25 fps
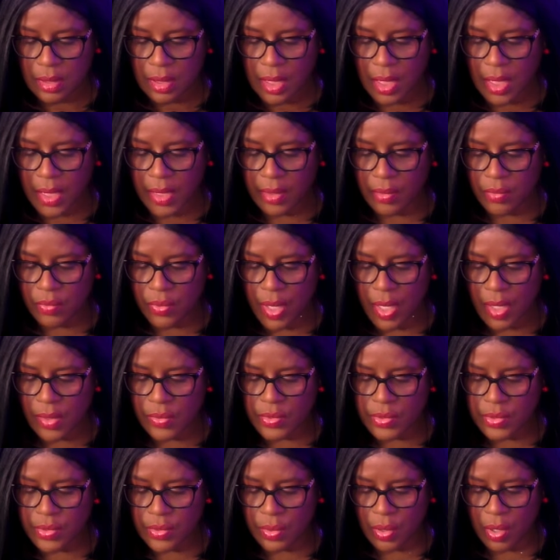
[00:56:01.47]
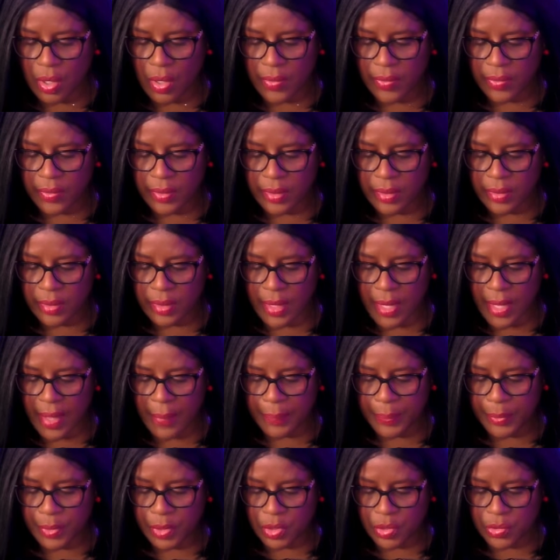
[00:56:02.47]
I arouse you under the
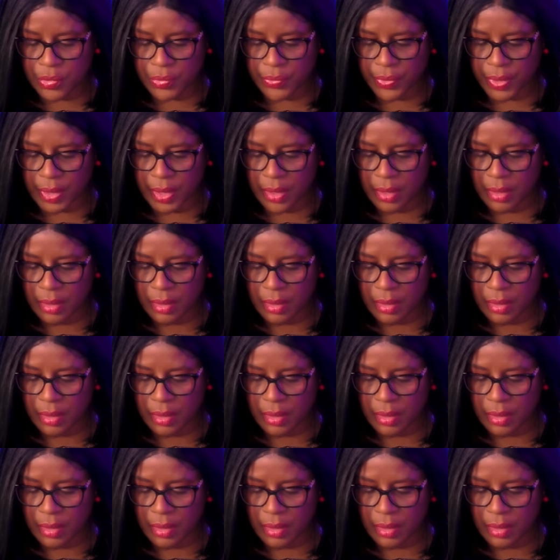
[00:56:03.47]
apple tree,